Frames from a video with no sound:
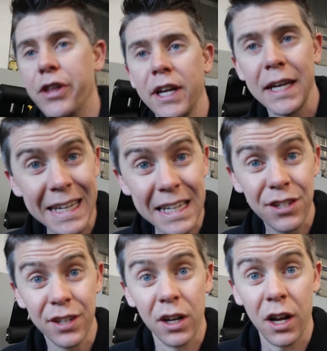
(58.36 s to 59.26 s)
the
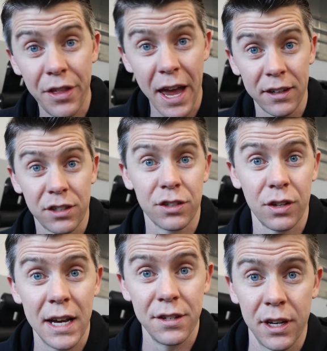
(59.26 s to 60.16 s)
easier the
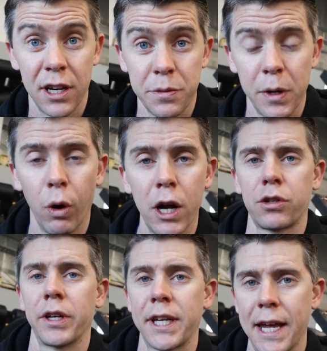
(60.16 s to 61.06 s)
exercise is. It works on a